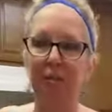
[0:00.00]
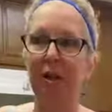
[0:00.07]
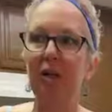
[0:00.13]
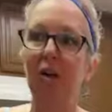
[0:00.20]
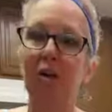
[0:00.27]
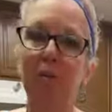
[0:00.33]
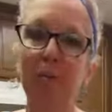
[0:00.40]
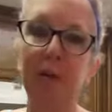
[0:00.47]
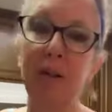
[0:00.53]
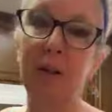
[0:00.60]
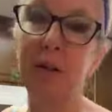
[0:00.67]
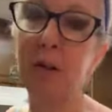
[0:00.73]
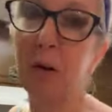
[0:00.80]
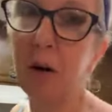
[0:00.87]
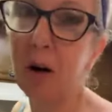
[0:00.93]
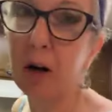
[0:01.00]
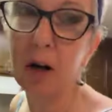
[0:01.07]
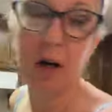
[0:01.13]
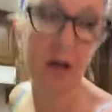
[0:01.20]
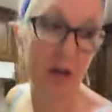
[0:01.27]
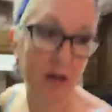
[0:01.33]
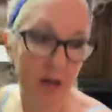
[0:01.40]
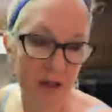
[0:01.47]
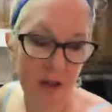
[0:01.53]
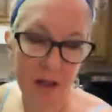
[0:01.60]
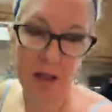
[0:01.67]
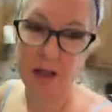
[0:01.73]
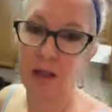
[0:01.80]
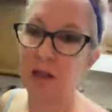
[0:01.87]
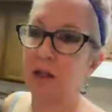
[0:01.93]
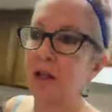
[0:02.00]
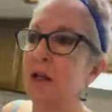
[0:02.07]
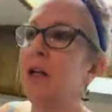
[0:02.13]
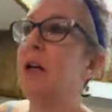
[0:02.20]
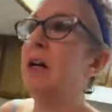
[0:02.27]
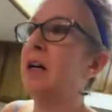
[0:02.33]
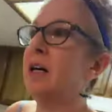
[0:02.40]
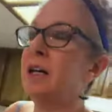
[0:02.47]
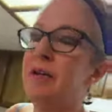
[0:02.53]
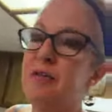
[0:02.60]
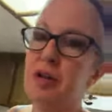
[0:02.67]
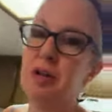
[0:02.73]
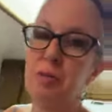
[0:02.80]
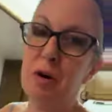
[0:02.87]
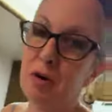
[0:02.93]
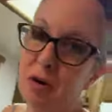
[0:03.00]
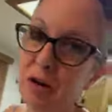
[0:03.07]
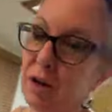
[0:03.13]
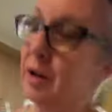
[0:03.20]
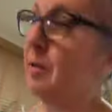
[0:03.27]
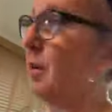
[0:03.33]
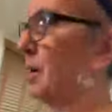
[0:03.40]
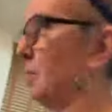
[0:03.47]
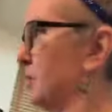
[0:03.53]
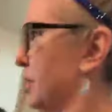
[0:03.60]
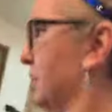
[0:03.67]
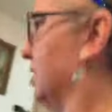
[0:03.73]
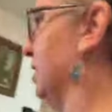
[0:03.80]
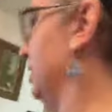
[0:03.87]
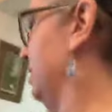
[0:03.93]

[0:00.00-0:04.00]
and let me open the door. And if the smoke alarm comes